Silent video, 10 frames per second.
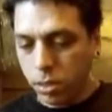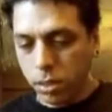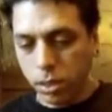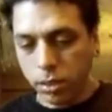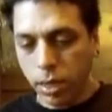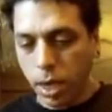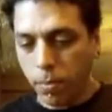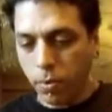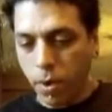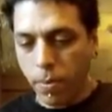inside
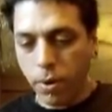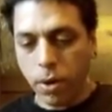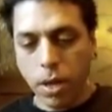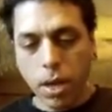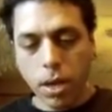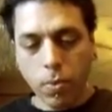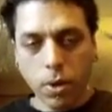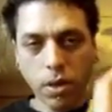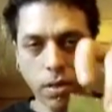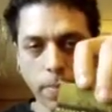perimeter, and
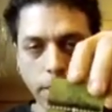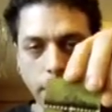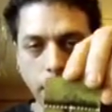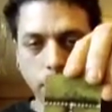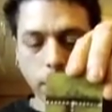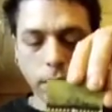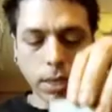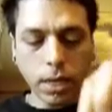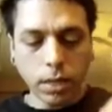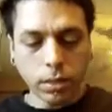one of them is actually a
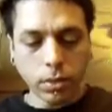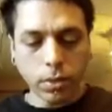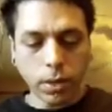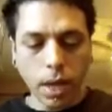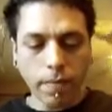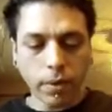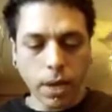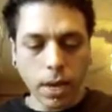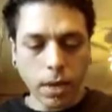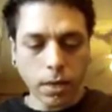T, so you can have a
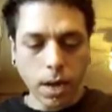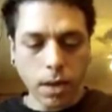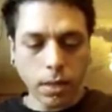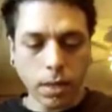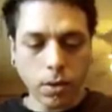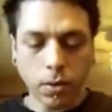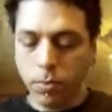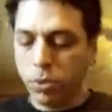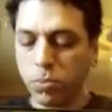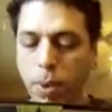dead end kind of thing or
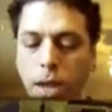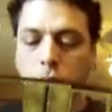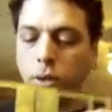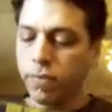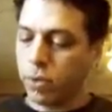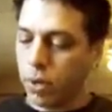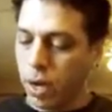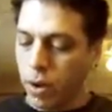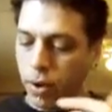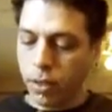just box off certain
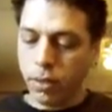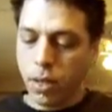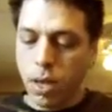areas.